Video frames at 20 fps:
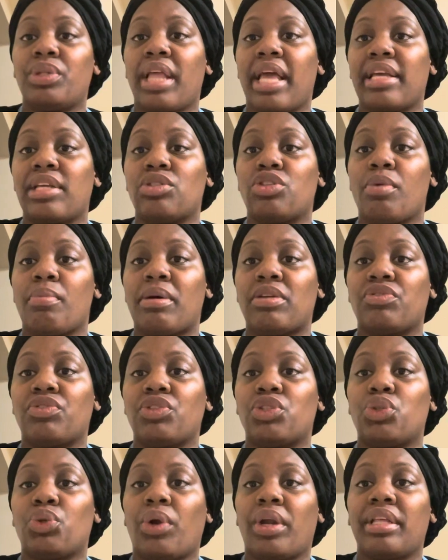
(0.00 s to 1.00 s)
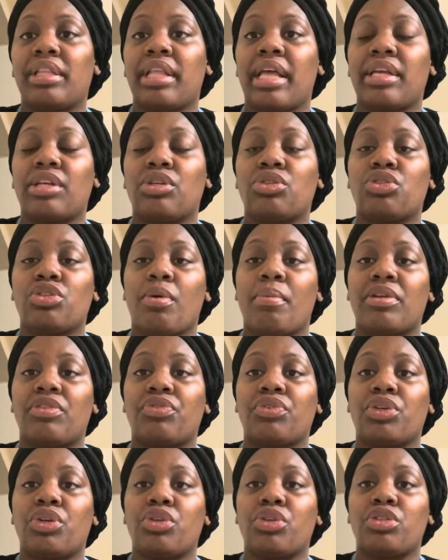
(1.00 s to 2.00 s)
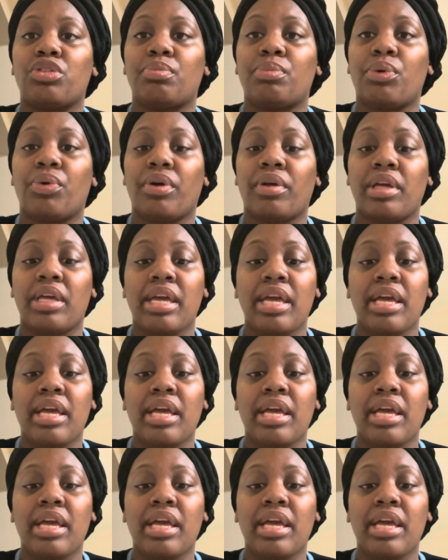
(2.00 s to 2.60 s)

thank you so much for joining. Thank you so much for your support.